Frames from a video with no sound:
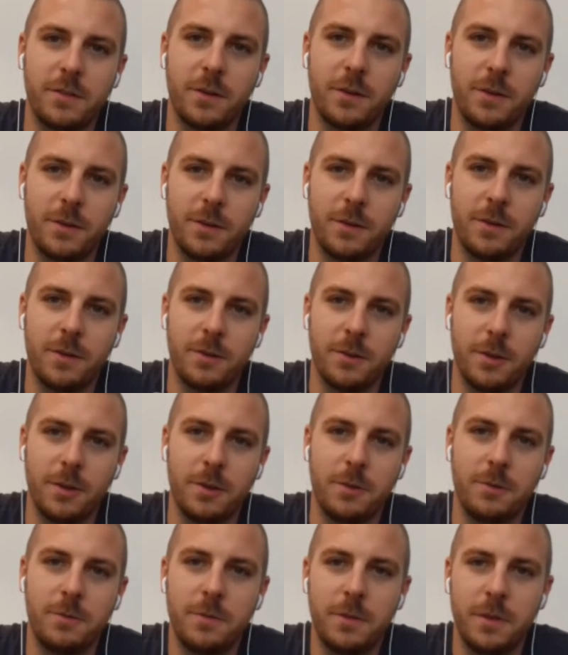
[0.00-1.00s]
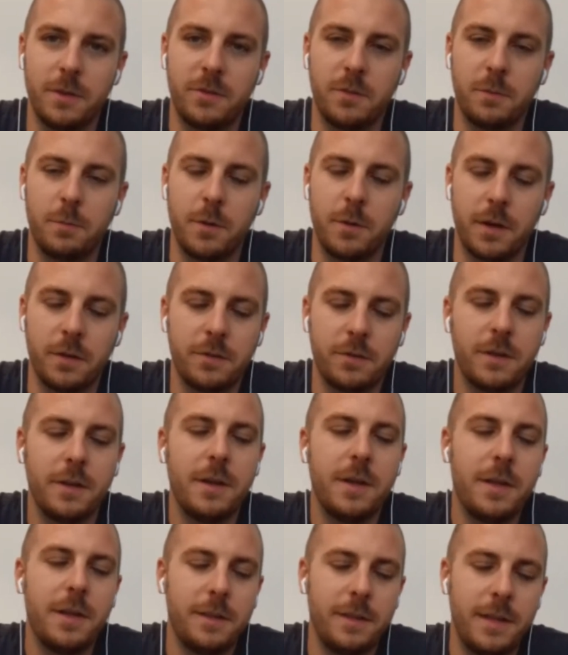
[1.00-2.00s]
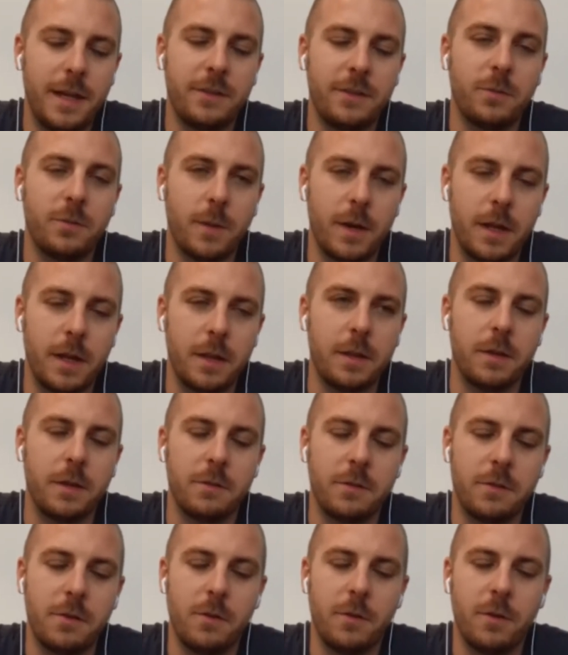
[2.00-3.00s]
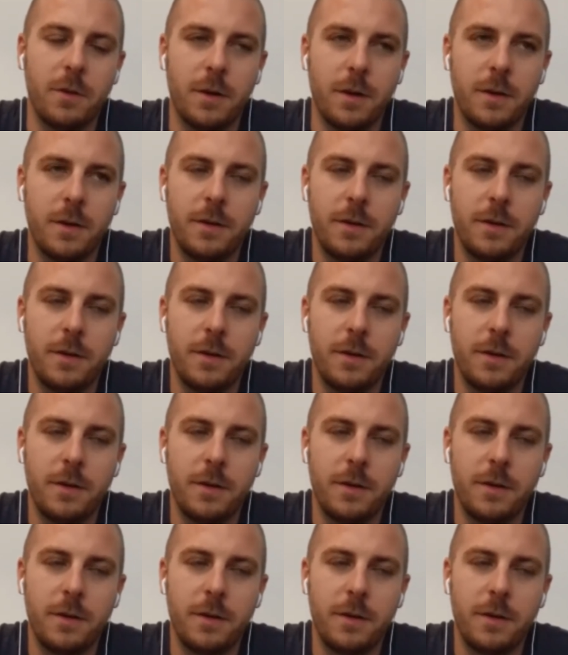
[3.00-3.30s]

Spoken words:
are low and suppressed. Right. That's what I think is going on.